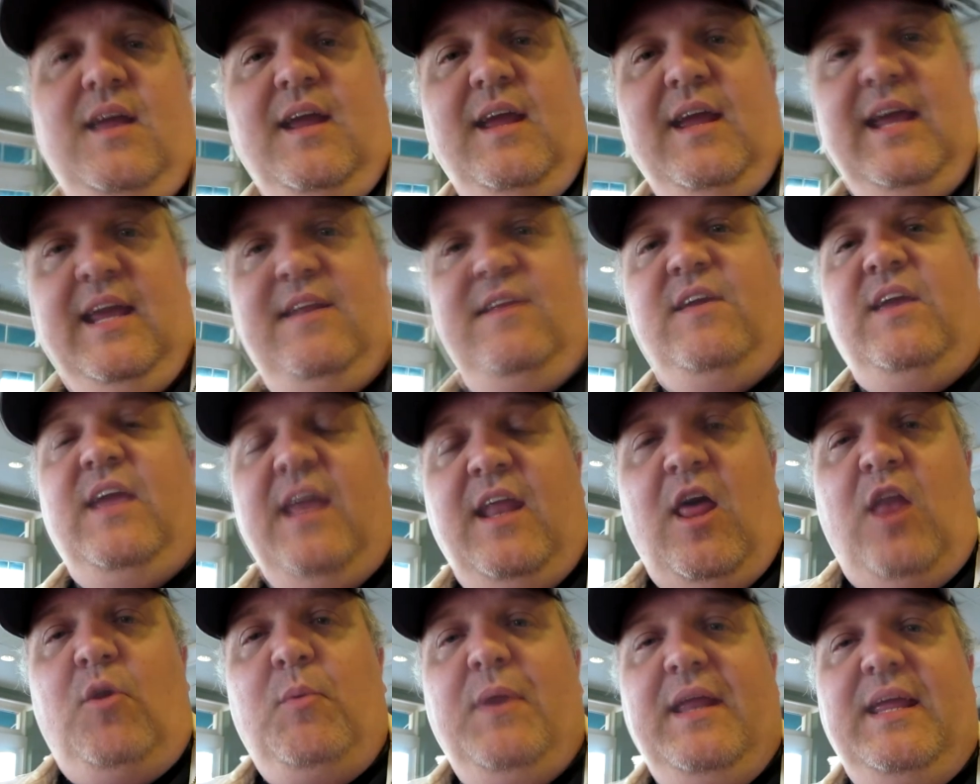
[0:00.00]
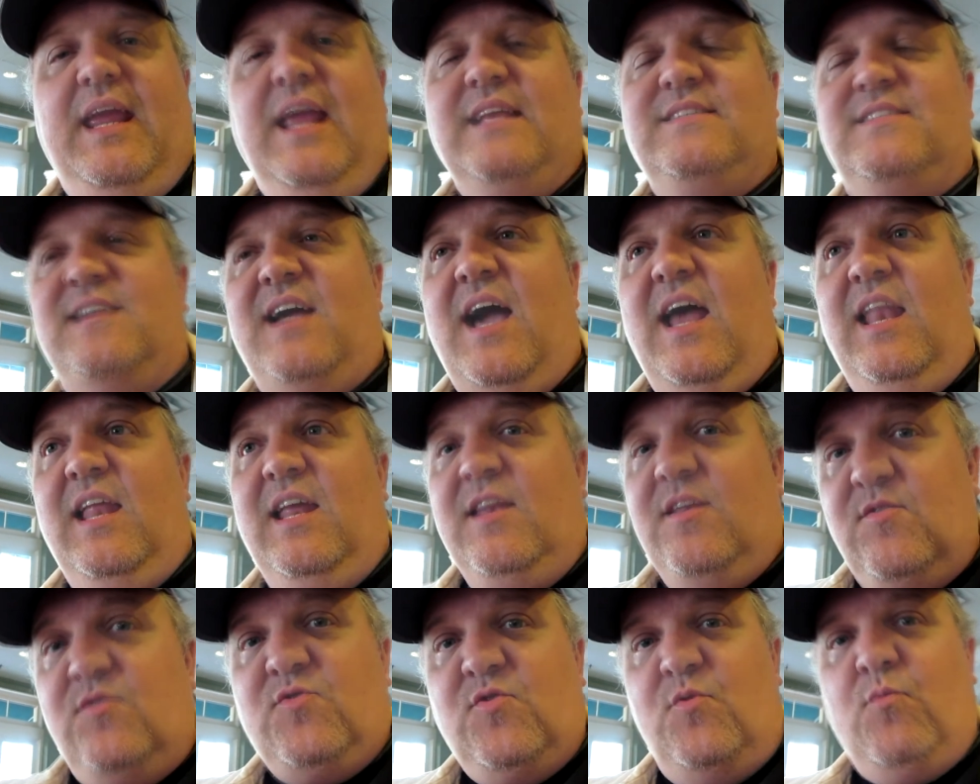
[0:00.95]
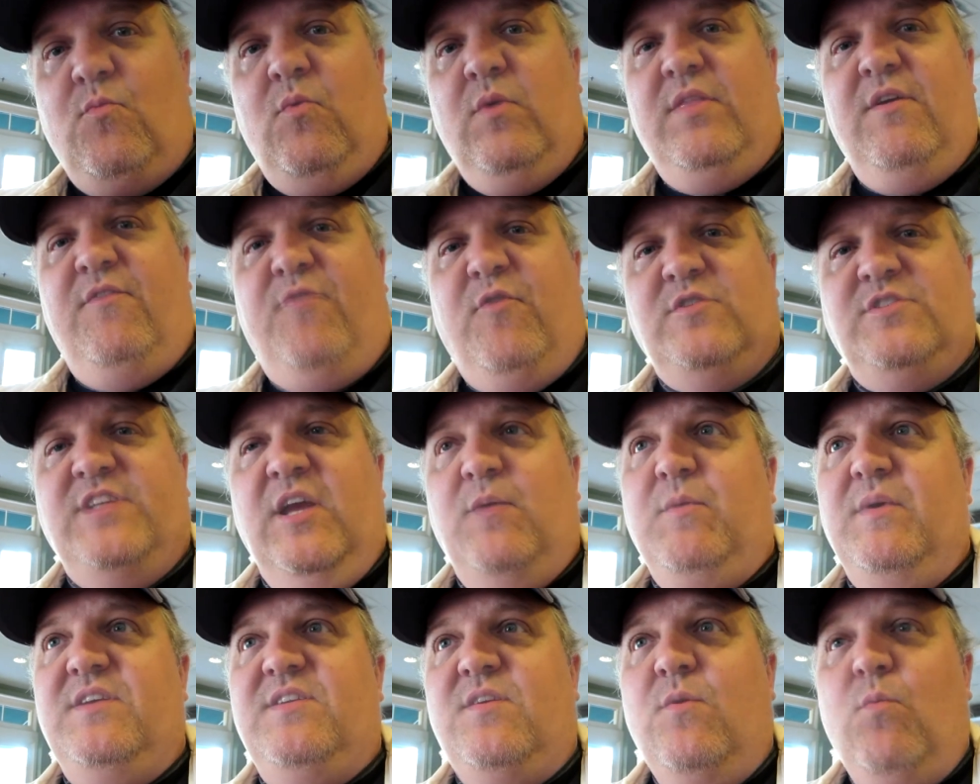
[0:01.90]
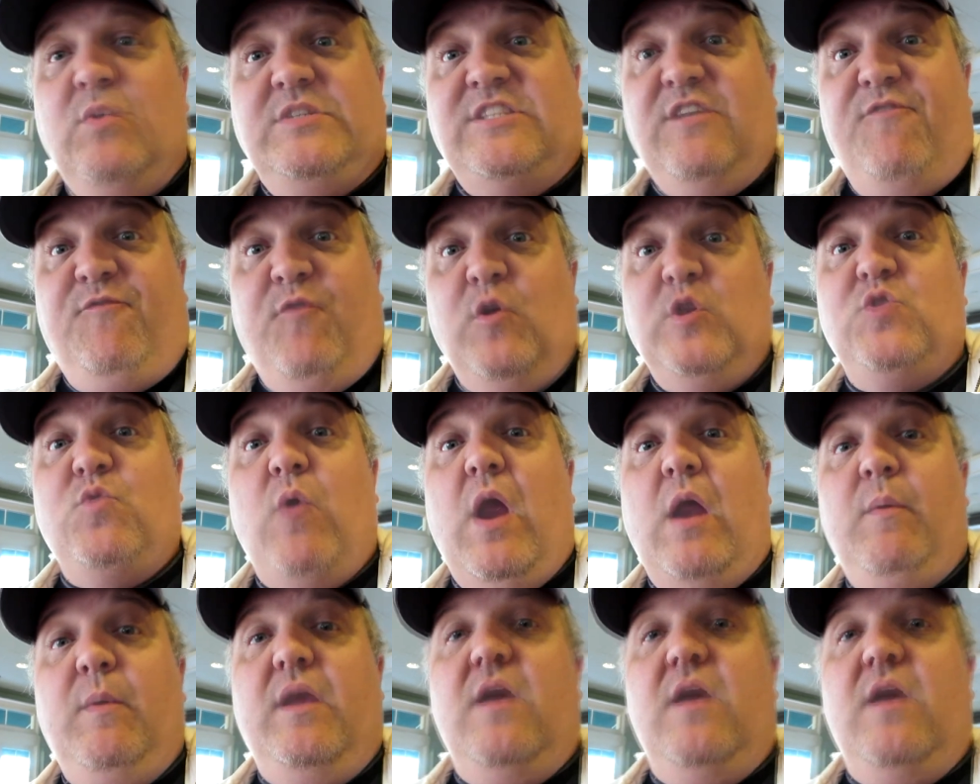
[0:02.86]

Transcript: Get, get all over to Kings Island. Well, the first thing we, what's the first ride we